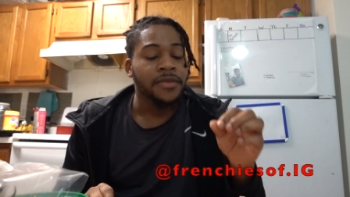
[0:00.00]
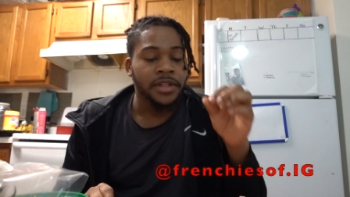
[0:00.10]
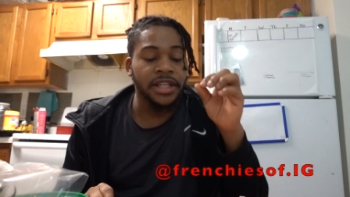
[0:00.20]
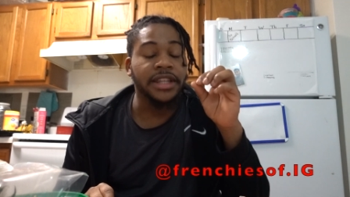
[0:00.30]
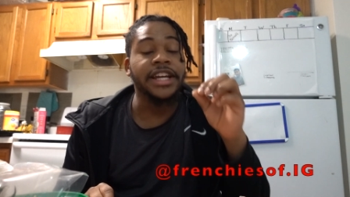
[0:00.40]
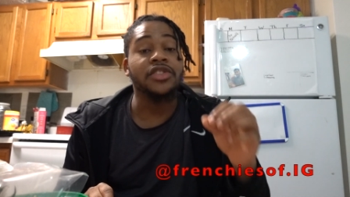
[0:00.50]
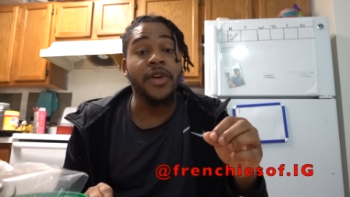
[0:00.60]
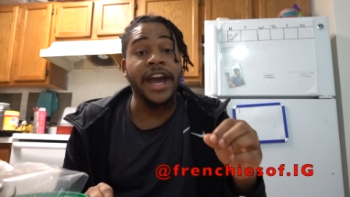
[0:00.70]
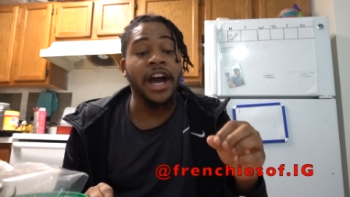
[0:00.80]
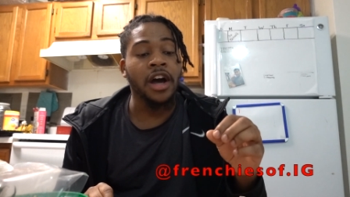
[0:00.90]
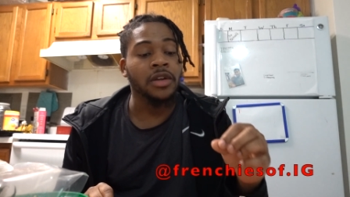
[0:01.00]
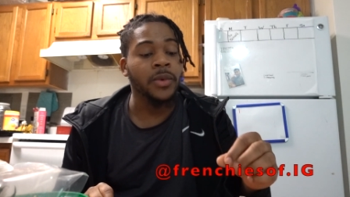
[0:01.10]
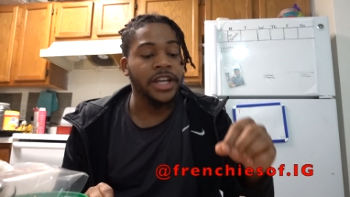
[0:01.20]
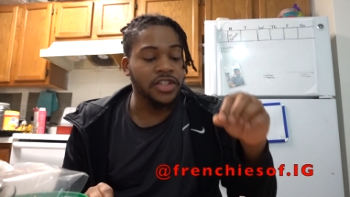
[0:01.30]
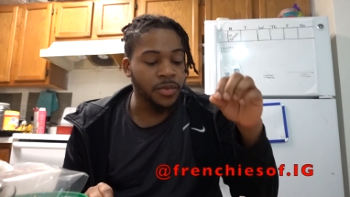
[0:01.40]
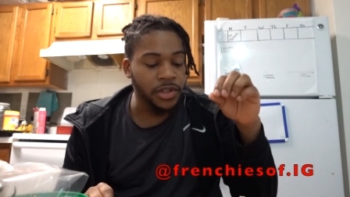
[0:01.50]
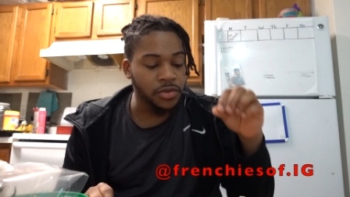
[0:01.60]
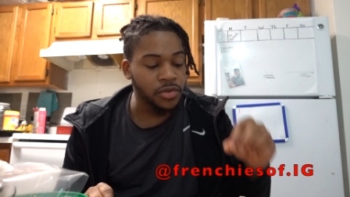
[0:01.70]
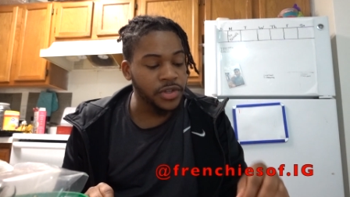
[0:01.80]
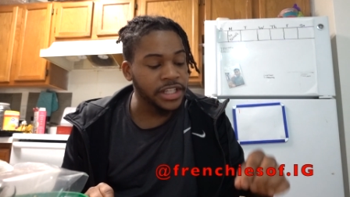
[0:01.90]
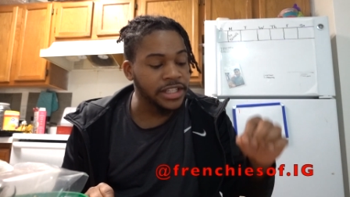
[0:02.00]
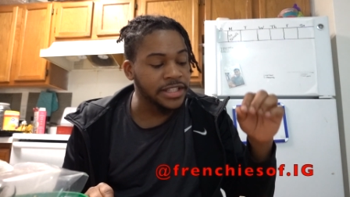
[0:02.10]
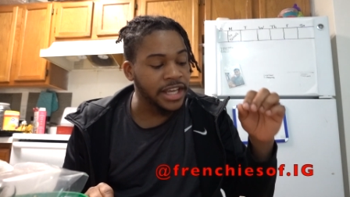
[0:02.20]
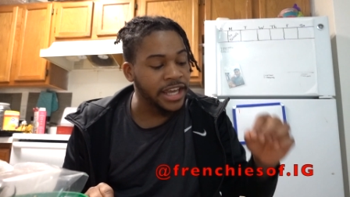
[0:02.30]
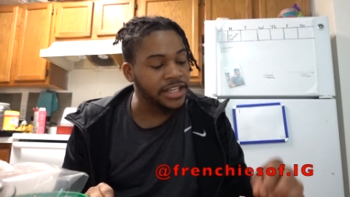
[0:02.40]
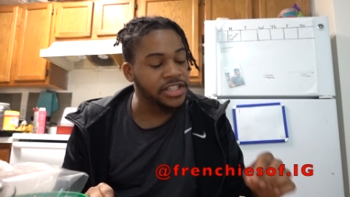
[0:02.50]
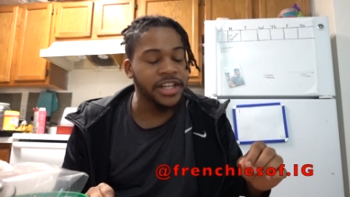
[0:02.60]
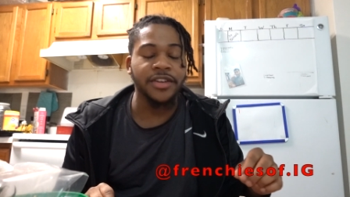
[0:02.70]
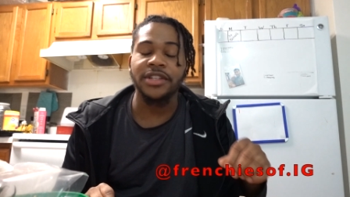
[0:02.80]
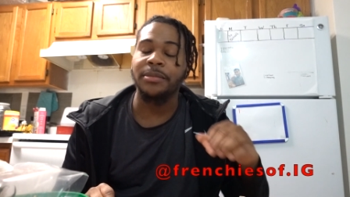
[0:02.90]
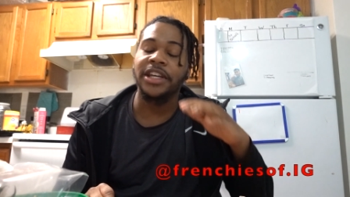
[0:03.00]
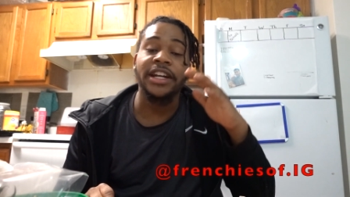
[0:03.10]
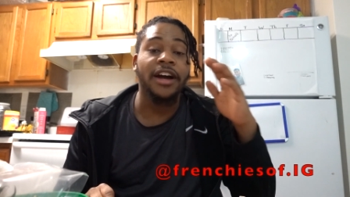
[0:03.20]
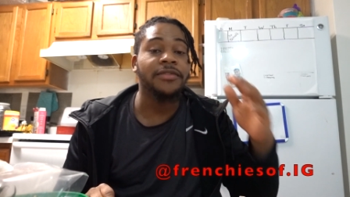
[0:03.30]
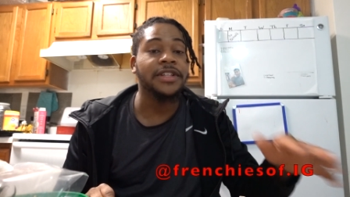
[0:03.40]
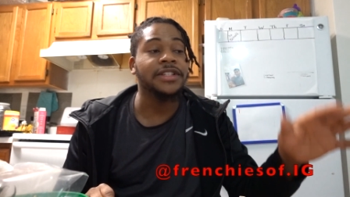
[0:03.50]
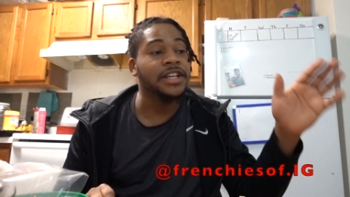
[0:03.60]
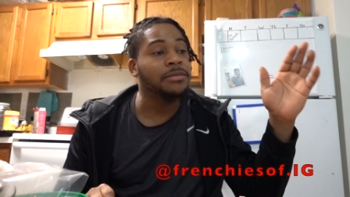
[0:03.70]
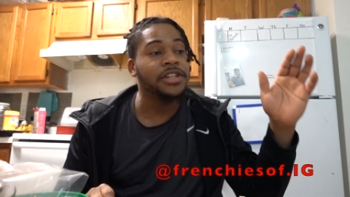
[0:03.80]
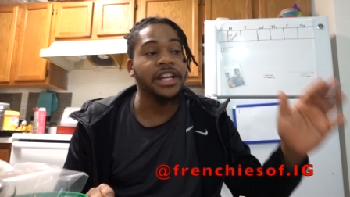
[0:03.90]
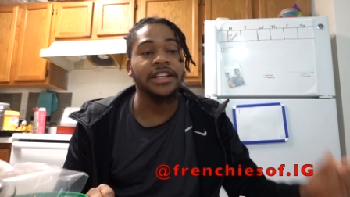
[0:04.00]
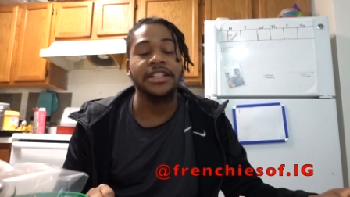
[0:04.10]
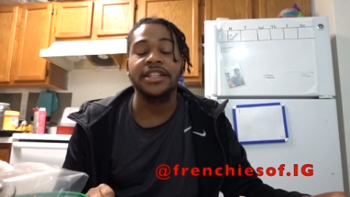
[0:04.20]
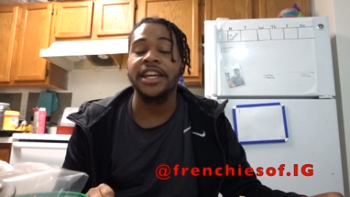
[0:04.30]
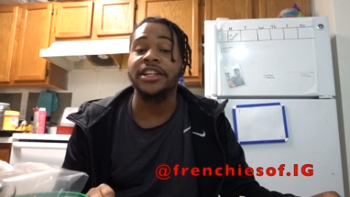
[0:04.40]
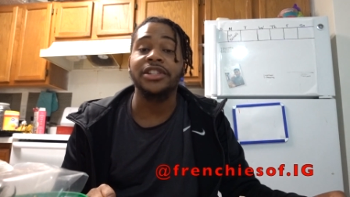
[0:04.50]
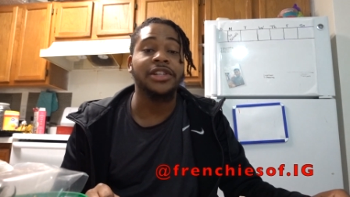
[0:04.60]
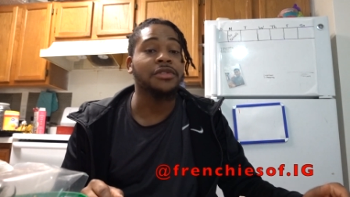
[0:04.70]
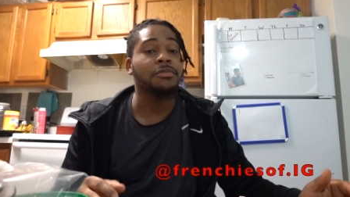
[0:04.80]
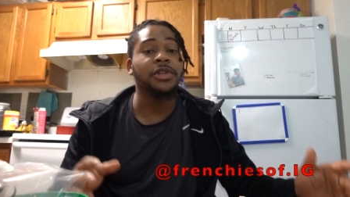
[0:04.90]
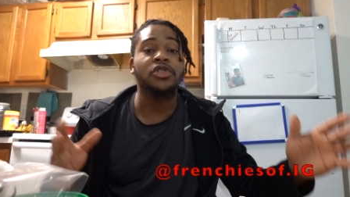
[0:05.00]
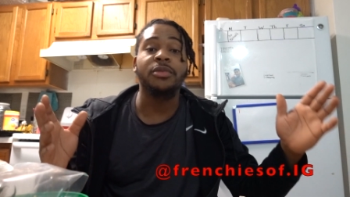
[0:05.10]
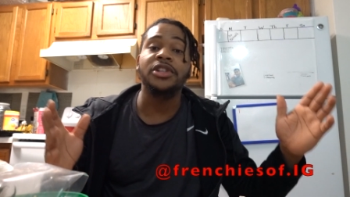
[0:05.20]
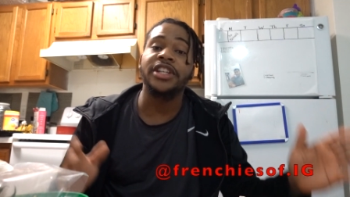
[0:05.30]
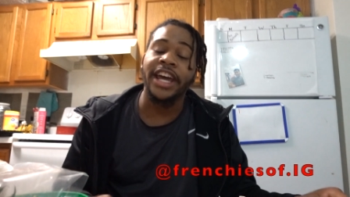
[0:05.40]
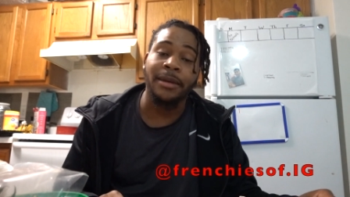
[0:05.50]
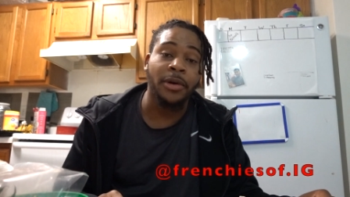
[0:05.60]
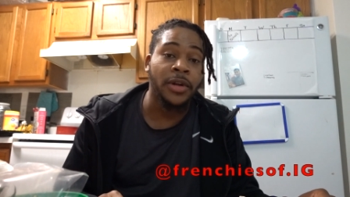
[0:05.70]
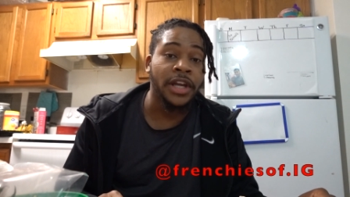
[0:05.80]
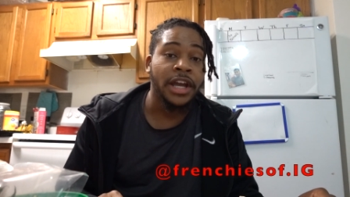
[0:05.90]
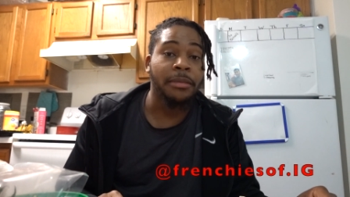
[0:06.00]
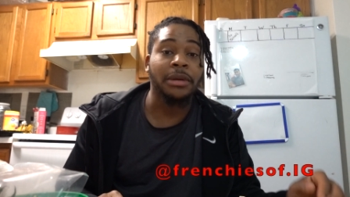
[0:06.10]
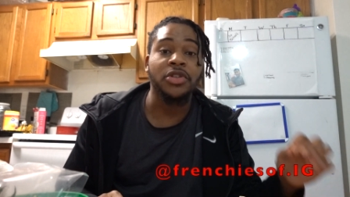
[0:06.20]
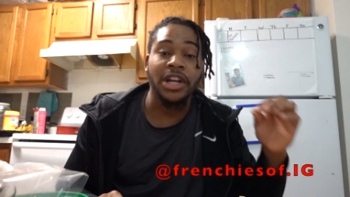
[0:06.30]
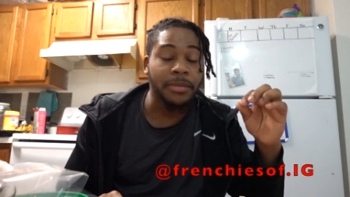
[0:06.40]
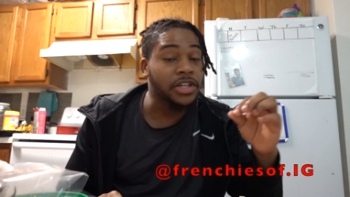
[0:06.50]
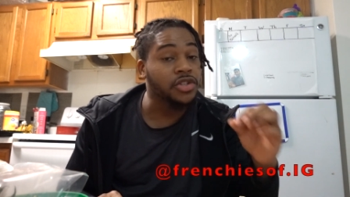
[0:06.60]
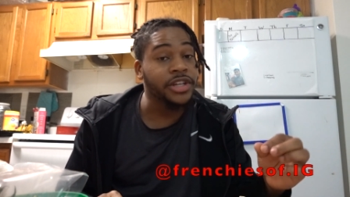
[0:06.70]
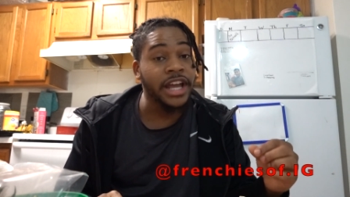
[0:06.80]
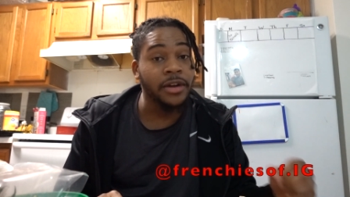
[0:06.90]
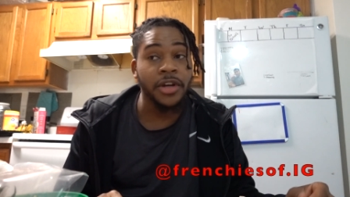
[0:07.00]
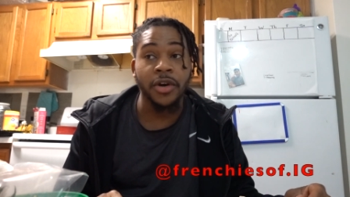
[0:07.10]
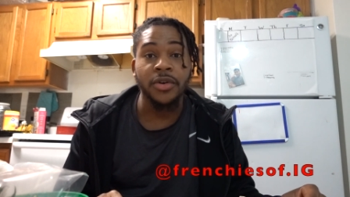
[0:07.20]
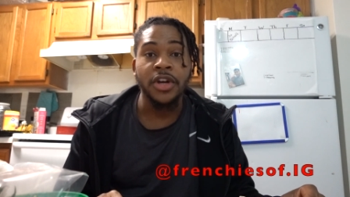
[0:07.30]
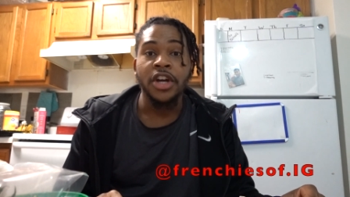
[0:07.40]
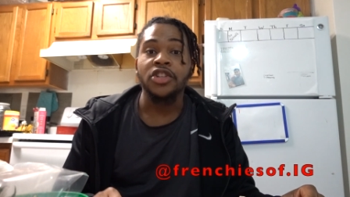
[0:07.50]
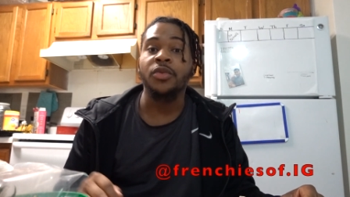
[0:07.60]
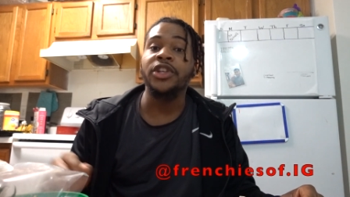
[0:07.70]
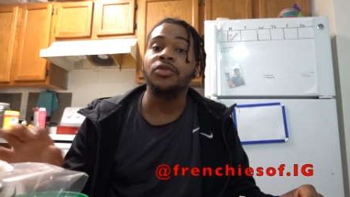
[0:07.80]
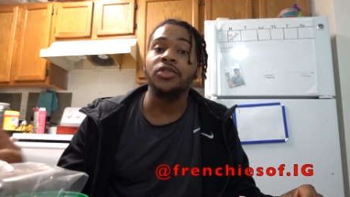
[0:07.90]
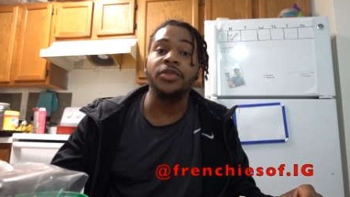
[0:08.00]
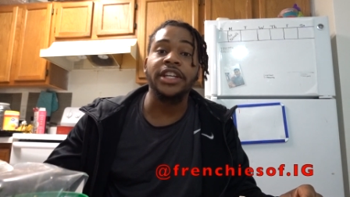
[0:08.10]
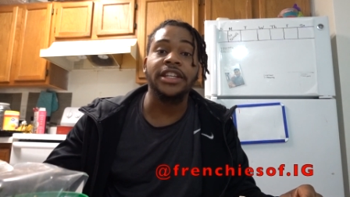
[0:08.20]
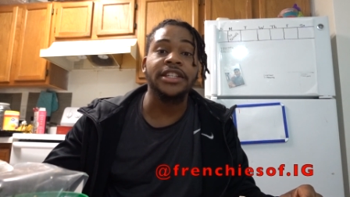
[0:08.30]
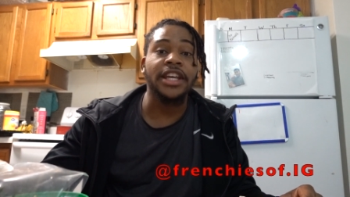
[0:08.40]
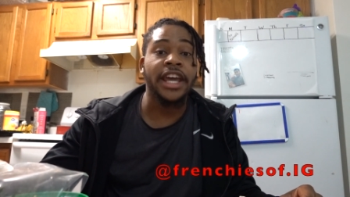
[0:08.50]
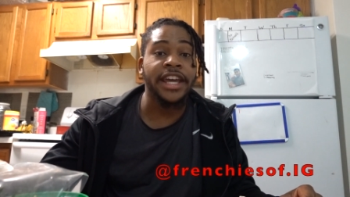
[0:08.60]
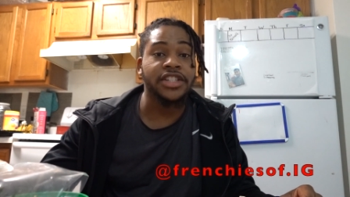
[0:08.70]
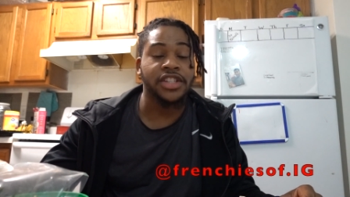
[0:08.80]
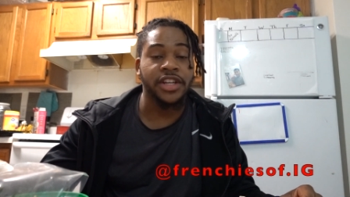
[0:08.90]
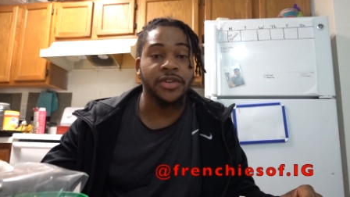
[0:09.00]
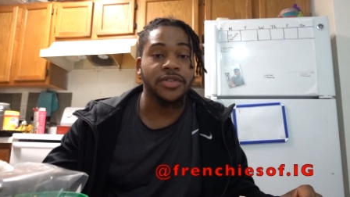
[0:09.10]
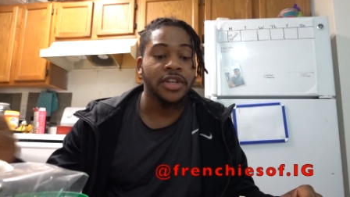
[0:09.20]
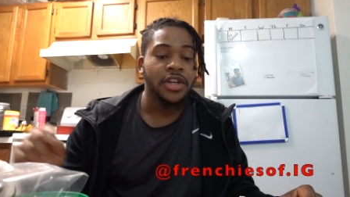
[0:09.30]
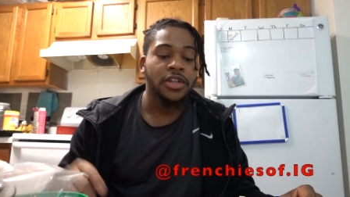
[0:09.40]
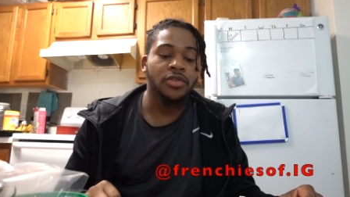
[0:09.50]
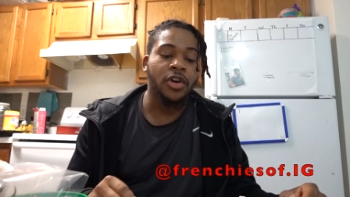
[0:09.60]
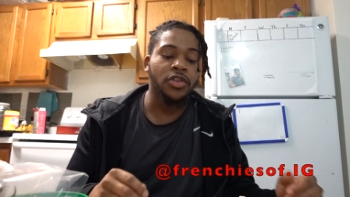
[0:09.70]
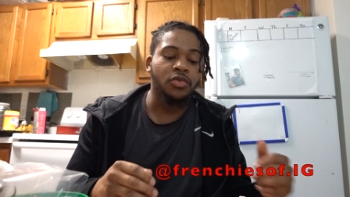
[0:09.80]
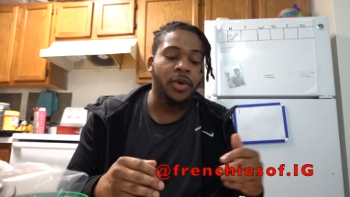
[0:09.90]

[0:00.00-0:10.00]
that they dry all the way. So when you do get these eggshells, let me get off this subject of these eggshells. I'm spending too much time on it, but I'm trying to make sure y'all know. So when you do get these eggshells, you know, you